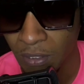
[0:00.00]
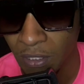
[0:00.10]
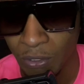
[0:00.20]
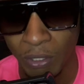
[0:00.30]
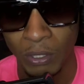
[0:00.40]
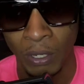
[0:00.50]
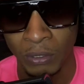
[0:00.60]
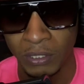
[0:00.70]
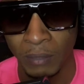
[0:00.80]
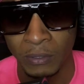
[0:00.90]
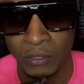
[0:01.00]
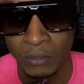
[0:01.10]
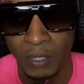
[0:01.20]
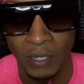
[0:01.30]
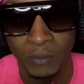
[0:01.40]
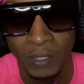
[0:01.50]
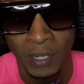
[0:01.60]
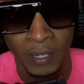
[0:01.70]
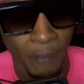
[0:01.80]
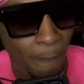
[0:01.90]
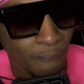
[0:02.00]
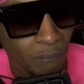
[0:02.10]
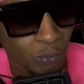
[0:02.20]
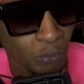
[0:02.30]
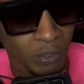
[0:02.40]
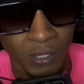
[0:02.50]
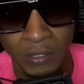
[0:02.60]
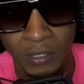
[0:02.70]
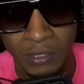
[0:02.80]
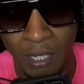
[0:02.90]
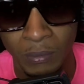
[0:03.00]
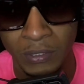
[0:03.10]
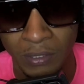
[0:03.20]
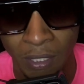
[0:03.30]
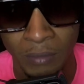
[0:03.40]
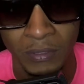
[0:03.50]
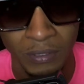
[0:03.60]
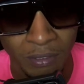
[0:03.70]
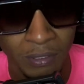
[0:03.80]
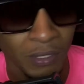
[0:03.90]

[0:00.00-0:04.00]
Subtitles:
took a long time to do. I ain't gonna lie. Before we get into the topics today, this